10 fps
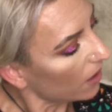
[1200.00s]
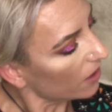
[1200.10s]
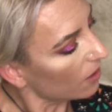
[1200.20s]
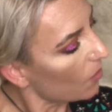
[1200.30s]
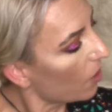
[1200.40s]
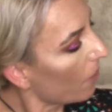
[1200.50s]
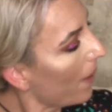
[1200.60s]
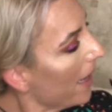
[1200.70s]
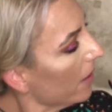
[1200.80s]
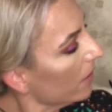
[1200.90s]
little more
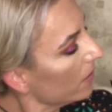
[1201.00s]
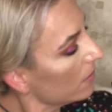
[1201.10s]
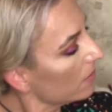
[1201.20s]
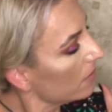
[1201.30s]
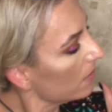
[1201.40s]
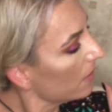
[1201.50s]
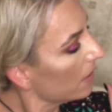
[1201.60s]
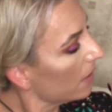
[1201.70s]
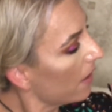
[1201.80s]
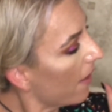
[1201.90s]
red
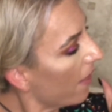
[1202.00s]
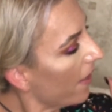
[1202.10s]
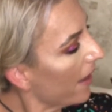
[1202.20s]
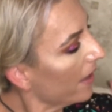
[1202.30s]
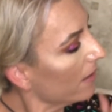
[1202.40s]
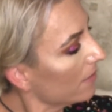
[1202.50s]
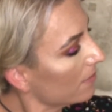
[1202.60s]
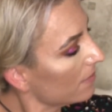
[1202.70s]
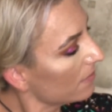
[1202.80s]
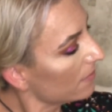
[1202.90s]
than
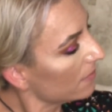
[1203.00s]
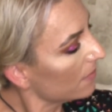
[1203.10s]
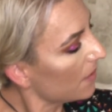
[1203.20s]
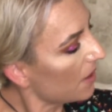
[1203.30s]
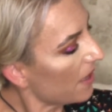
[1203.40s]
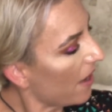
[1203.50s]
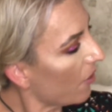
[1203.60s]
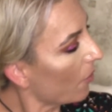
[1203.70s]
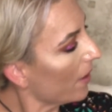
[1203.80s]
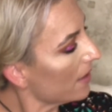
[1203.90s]
the
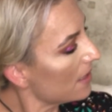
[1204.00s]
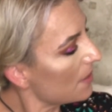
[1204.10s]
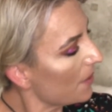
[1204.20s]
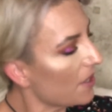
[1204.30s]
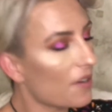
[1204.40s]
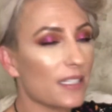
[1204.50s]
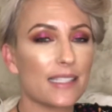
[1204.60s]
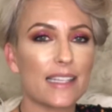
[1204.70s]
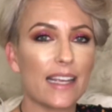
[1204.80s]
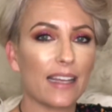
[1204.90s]
other ones, but you can
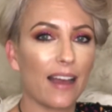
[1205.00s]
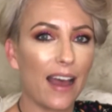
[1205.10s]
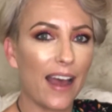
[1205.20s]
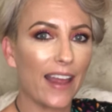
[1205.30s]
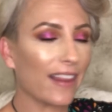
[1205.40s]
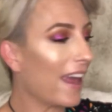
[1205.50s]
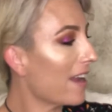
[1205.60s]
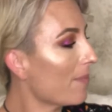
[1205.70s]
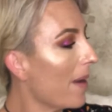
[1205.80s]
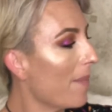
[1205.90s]
see I
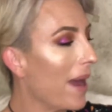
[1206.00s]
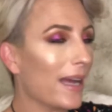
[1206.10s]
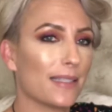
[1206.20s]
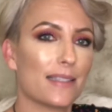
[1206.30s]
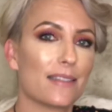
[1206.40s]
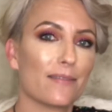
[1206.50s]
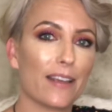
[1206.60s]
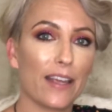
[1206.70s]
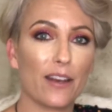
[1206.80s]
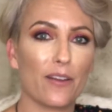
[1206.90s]
like my mats
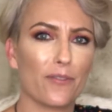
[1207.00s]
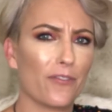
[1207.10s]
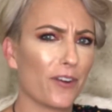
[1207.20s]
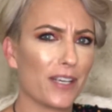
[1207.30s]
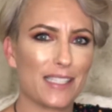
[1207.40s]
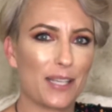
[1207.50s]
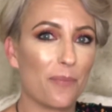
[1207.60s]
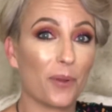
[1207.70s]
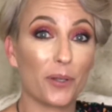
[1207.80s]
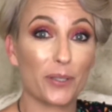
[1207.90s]
in a very
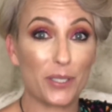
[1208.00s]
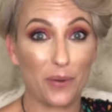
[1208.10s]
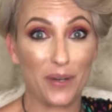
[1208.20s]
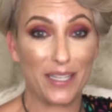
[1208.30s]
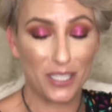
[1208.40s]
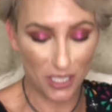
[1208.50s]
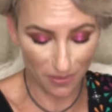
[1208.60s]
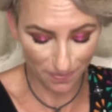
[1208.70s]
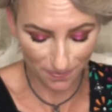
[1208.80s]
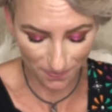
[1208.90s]
similar tonnage.
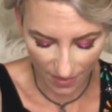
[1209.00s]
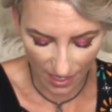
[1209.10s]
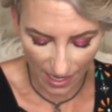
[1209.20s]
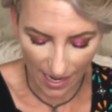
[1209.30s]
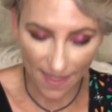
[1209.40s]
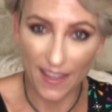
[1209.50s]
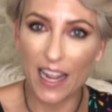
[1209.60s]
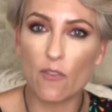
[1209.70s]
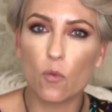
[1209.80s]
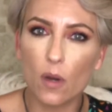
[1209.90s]
And then I
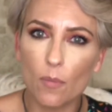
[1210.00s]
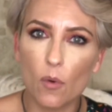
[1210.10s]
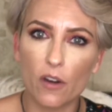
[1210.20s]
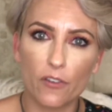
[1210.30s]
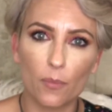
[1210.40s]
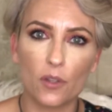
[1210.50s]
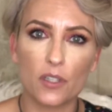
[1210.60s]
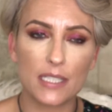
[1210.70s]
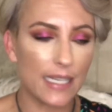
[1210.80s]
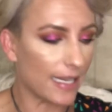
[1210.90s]
have one more from
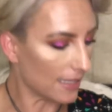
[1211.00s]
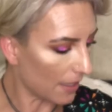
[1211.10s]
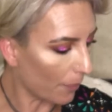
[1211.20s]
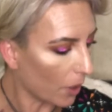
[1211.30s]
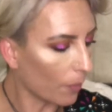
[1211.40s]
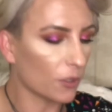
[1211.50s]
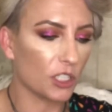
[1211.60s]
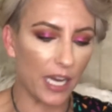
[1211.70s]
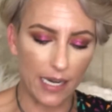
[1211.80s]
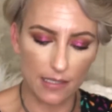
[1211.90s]
Looxi. It's a purple
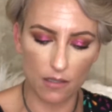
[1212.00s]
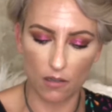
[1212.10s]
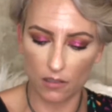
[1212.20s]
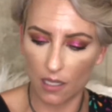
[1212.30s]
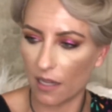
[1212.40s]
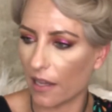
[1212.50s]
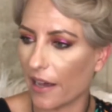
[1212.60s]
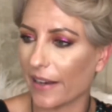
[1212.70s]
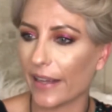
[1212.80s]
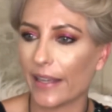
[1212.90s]
shade. It's called La
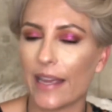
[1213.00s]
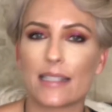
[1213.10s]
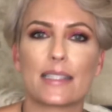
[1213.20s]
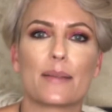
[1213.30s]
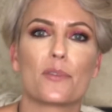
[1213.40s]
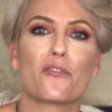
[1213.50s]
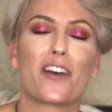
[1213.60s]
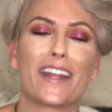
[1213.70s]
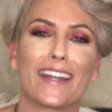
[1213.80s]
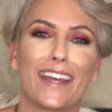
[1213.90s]
La, and I can't seem to
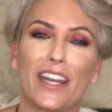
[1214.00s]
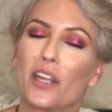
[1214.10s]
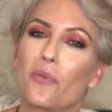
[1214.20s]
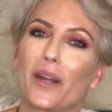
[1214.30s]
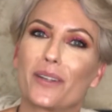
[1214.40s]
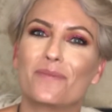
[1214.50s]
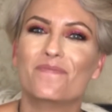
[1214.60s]
find it anywhere.